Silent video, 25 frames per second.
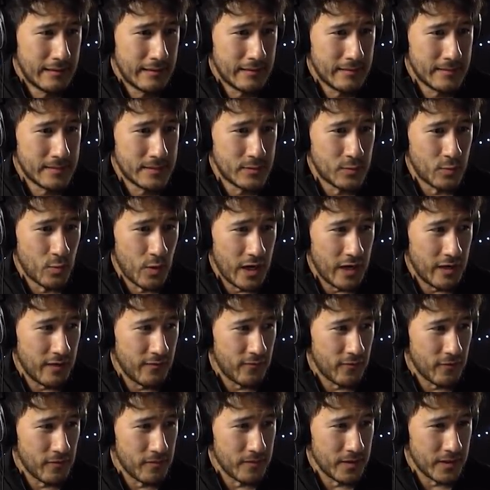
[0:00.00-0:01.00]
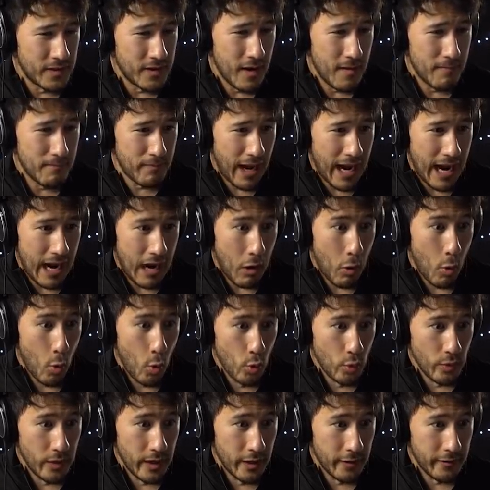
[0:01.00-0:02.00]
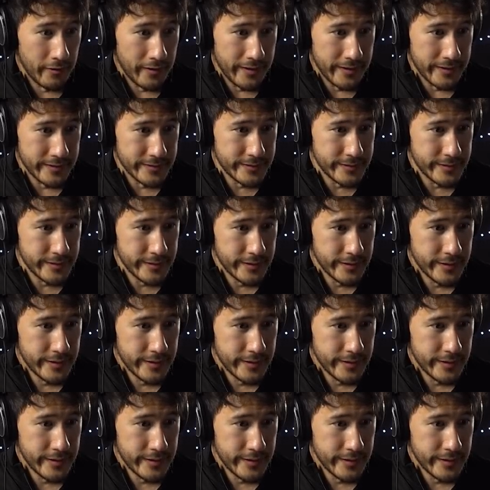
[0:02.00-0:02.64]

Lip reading: I'm just waiting for him to come back. Ooh, there he is.